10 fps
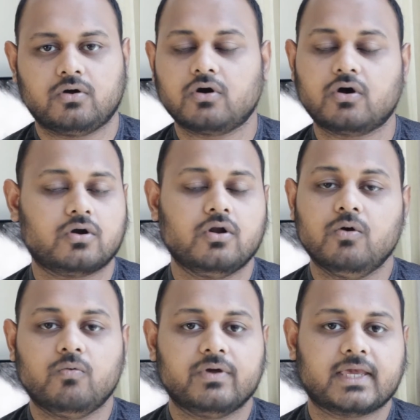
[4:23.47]
or
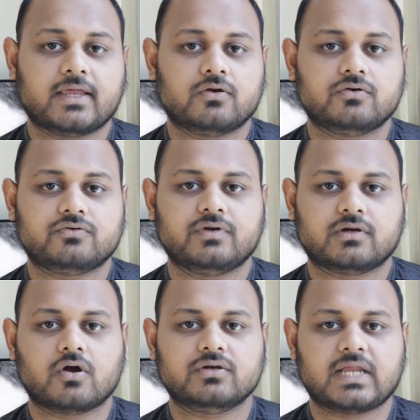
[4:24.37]
we cannot
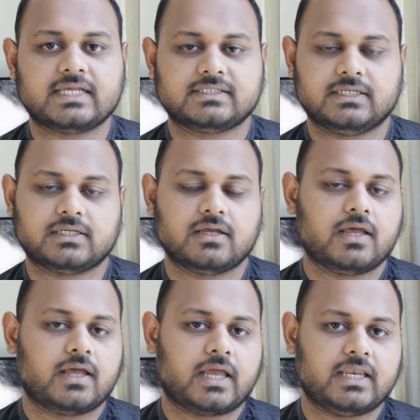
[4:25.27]
recognize it
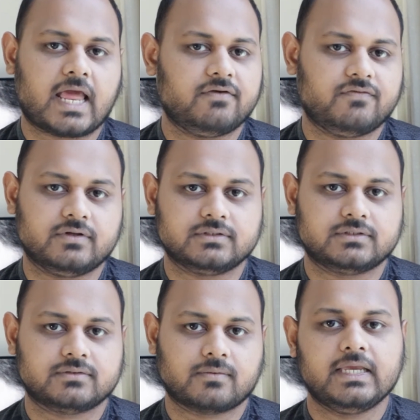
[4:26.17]
in
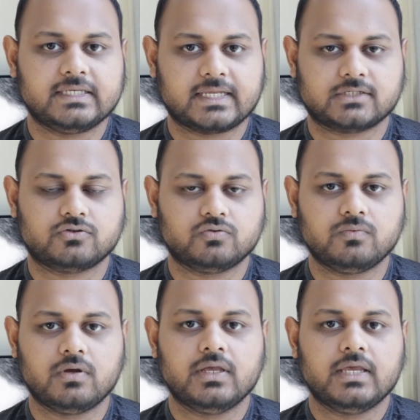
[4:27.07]
advance. It has
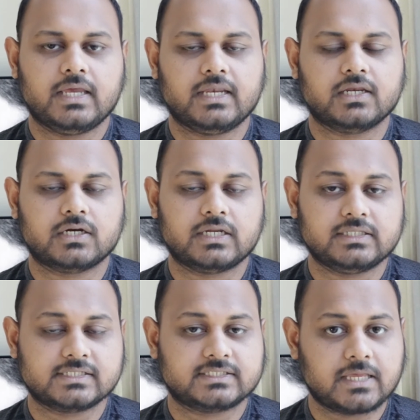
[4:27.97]
to incur
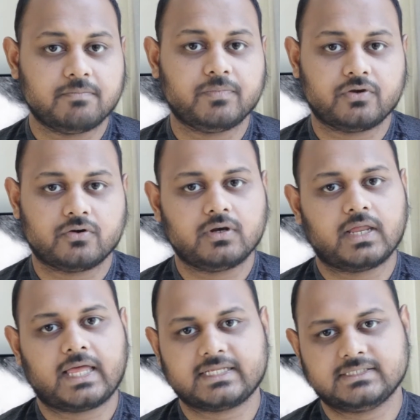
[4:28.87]
in the same period
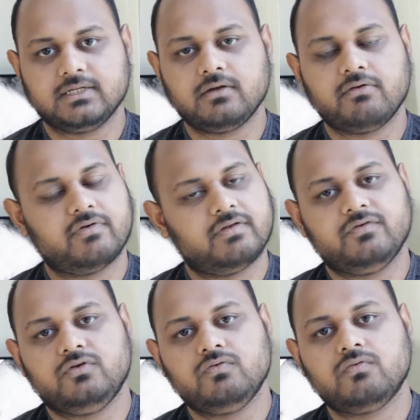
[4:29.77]
as the
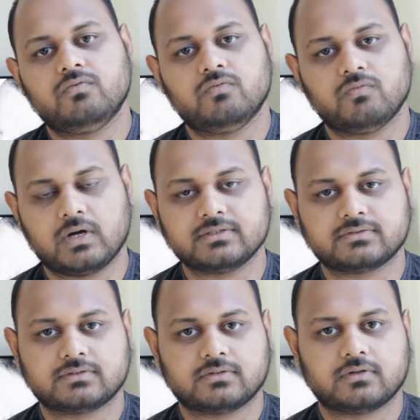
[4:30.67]
revenue
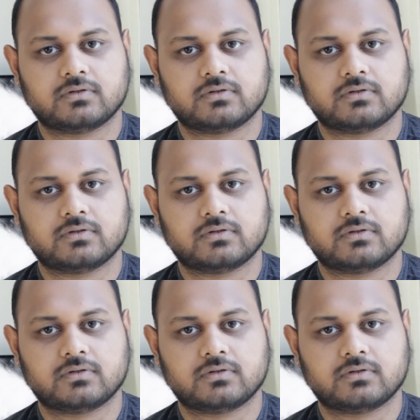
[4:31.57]
was.